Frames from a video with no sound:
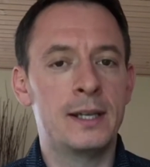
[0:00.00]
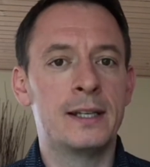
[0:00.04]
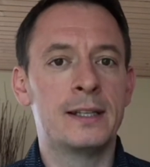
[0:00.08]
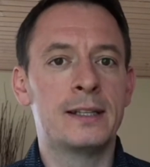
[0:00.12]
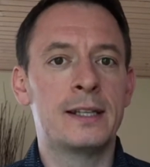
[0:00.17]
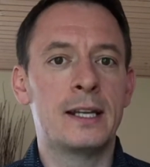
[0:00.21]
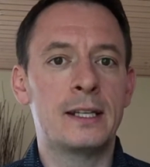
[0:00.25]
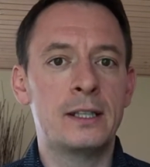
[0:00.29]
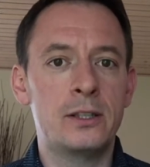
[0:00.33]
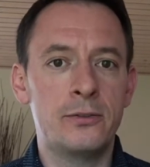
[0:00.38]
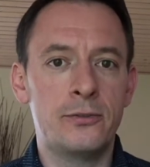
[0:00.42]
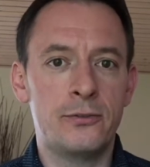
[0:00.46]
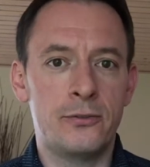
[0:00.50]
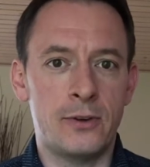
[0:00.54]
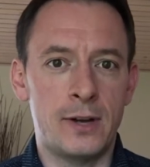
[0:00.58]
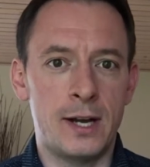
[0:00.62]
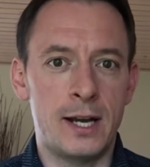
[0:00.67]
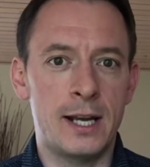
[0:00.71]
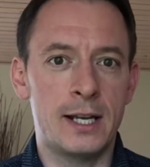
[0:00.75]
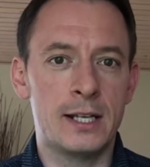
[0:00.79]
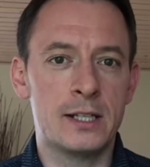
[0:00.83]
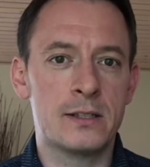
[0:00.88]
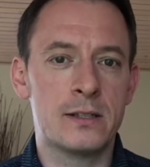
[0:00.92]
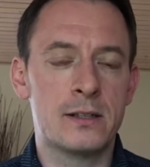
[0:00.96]
that
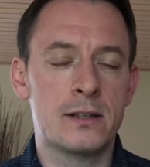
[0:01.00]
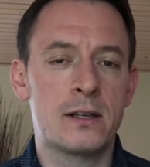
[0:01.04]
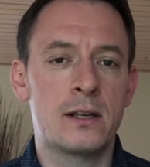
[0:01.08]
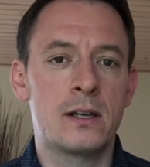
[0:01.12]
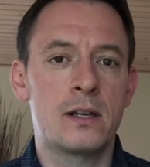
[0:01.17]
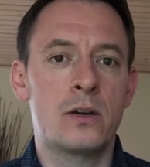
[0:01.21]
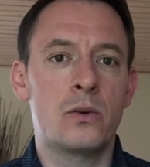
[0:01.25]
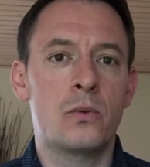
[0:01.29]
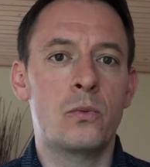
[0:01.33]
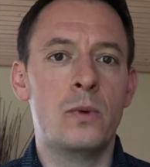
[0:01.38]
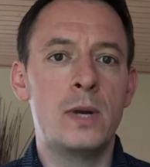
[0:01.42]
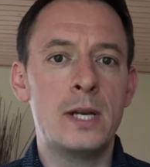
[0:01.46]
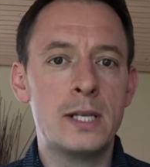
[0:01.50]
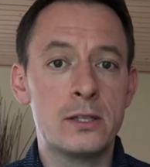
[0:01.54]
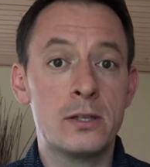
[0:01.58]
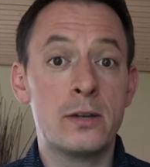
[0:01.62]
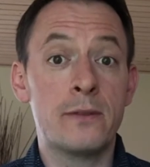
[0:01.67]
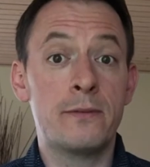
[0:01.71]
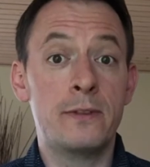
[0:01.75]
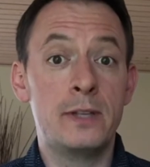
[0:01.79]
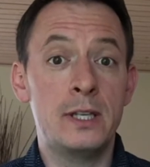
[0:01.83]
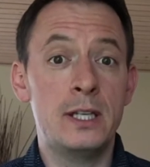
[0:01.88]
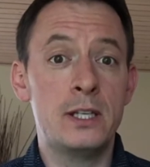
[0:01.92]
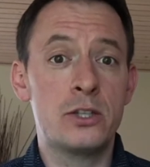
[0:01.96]
defines which
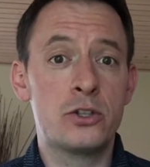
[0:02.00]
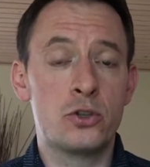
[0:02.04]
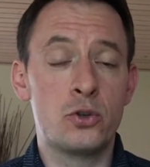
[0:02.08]
of these